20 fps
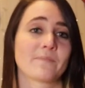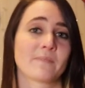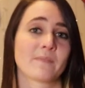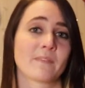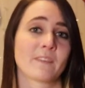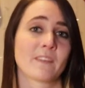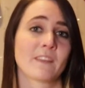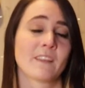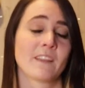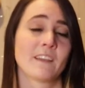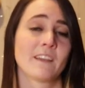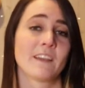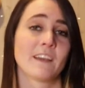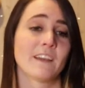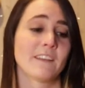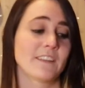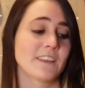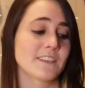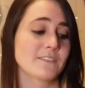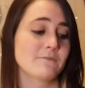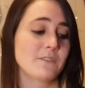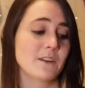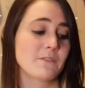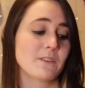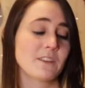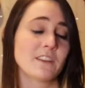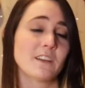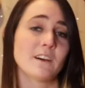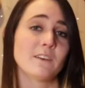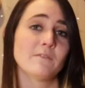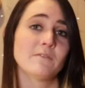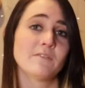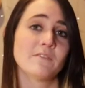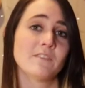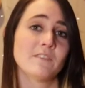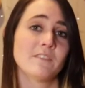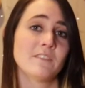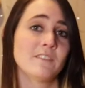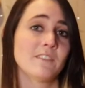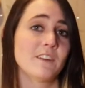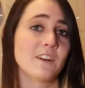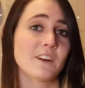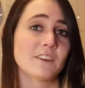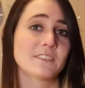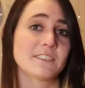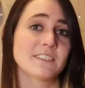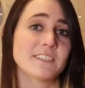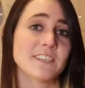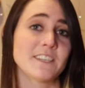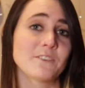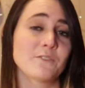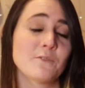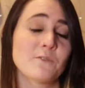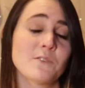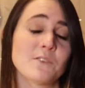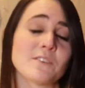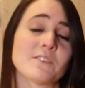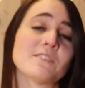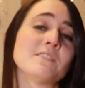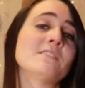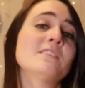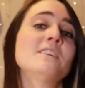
And that's why we love our C chord.